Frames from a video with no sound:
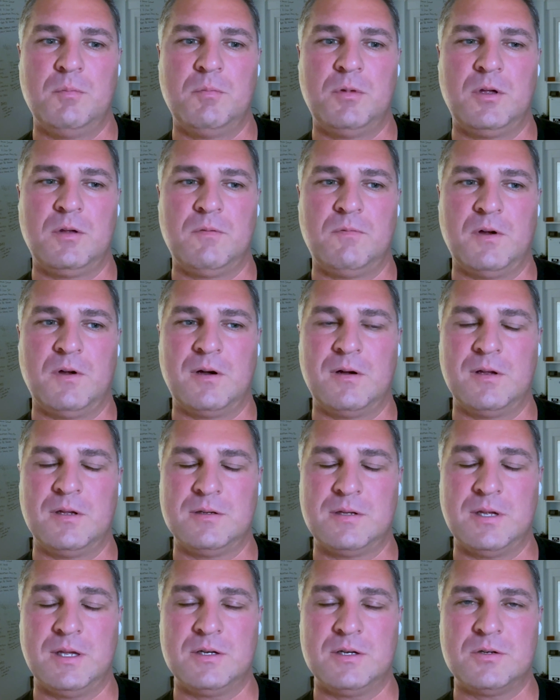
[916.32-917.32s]
being very
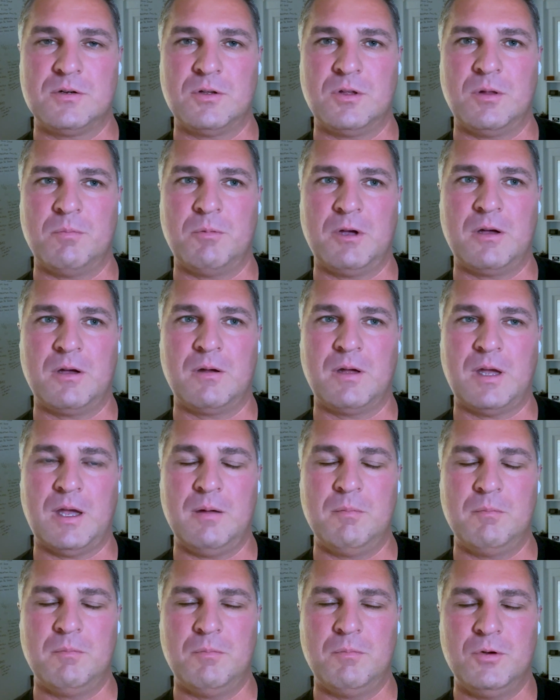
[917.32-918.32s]
intentional about
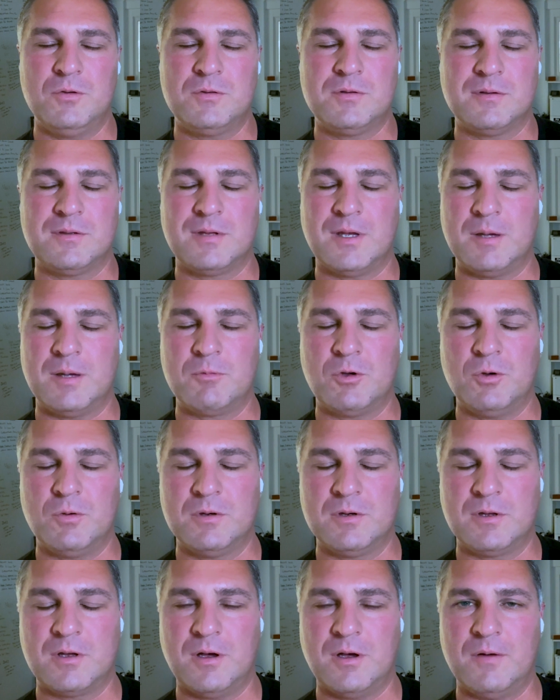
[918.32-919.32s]
most of the time
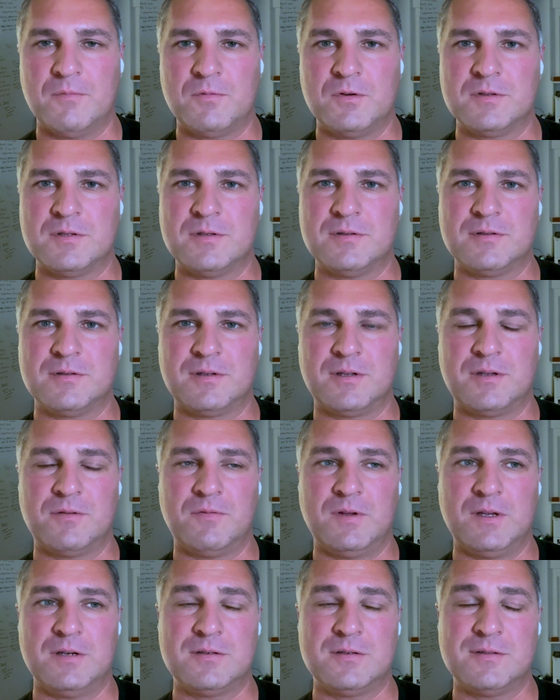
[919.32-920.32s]
going to conferences and
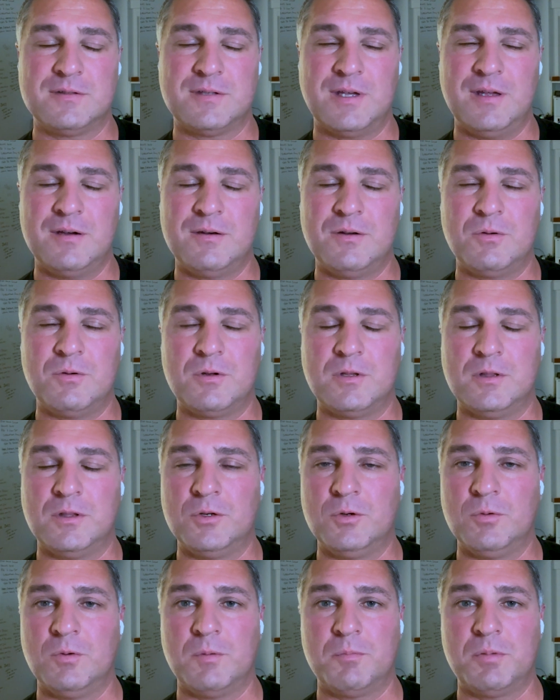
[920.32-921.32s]
conventions. I had no
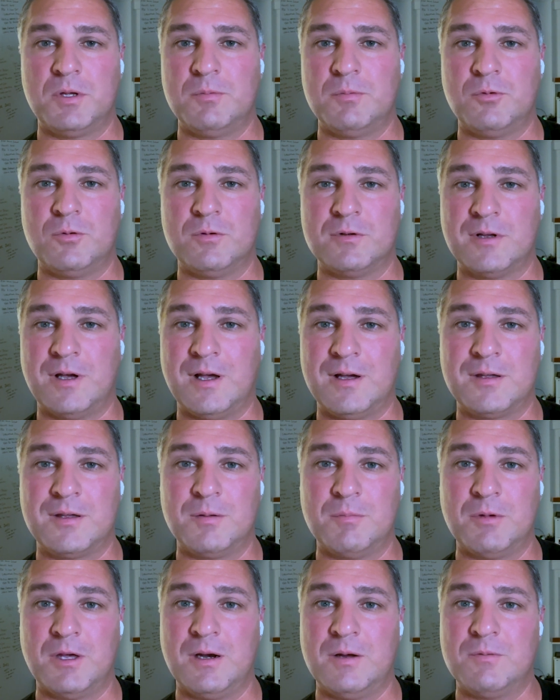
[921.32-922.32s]
clue what people were talking
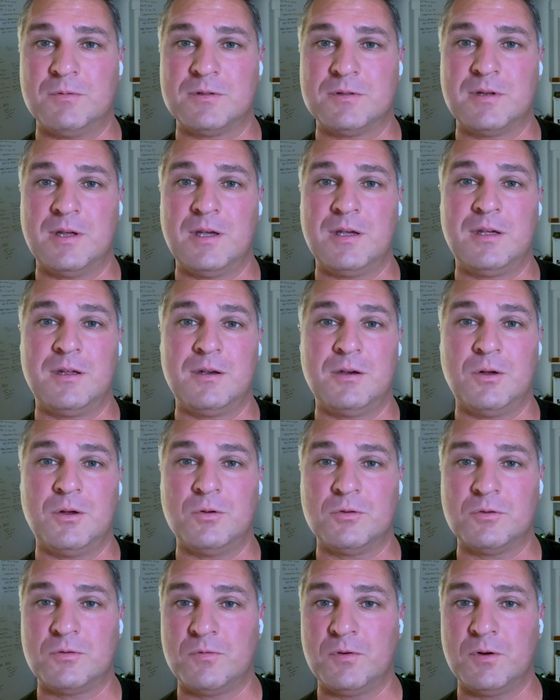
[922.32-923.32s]
about. I was taking
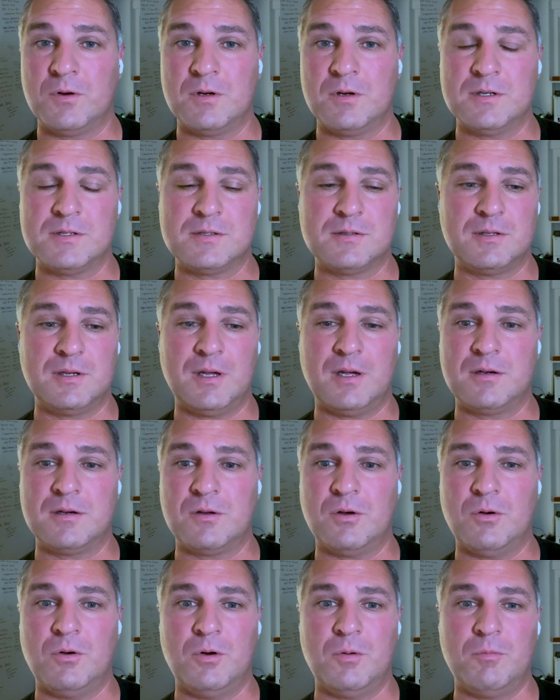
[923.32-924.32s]
notes furiously. I'd
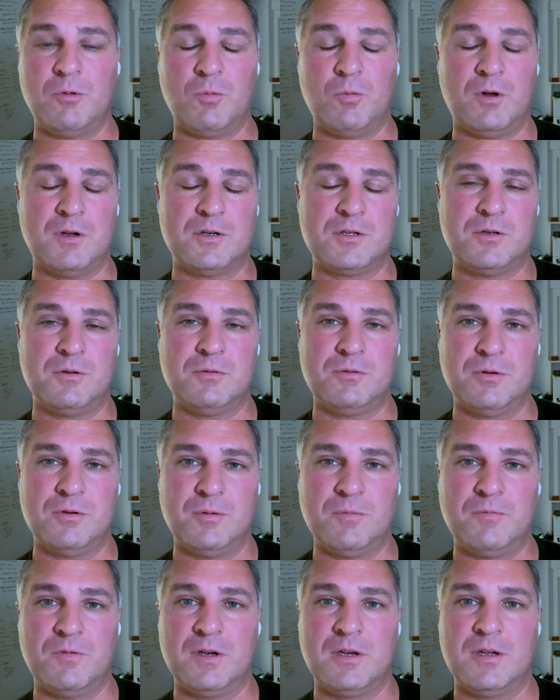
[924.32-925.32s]
go home and watch
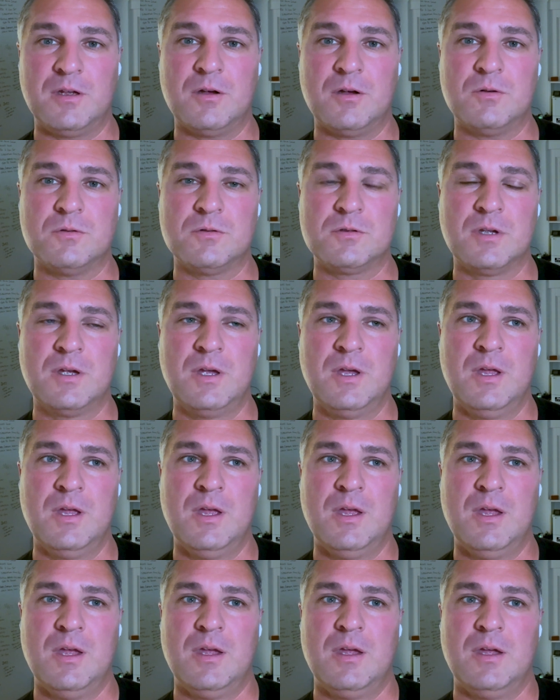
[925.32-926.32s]
YouTube videos
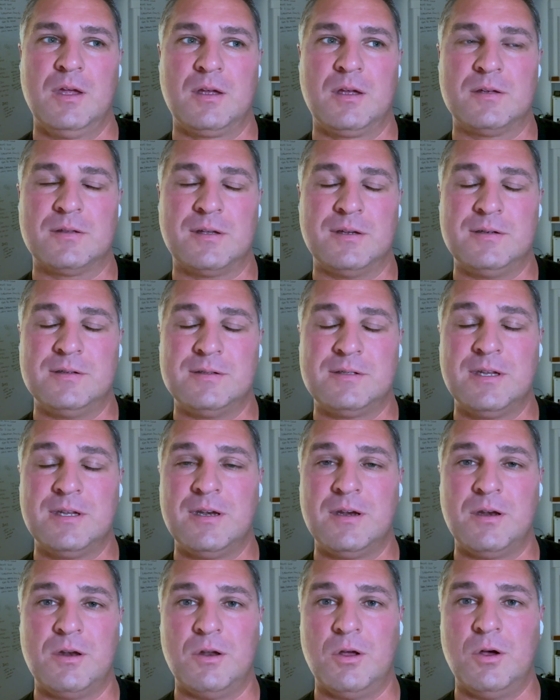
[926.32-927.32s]
because I just
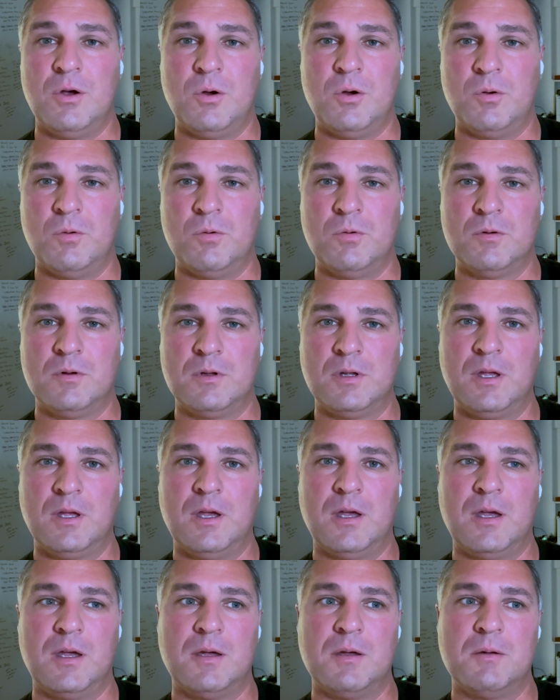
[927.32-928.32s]
didn't know.
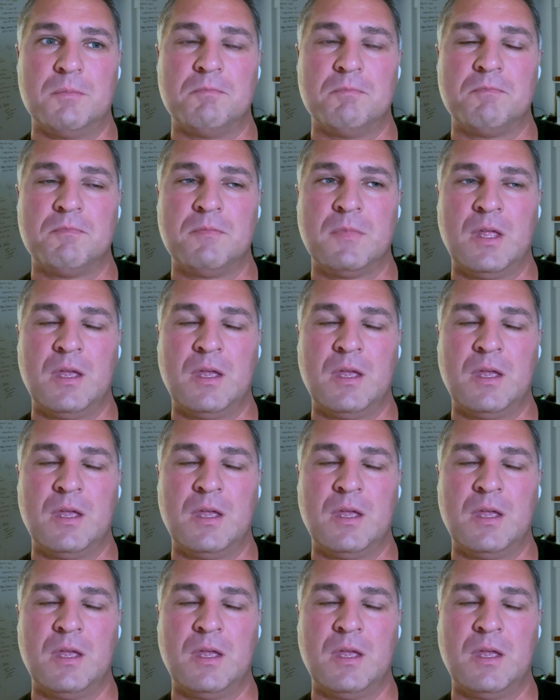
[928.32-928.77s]
Um,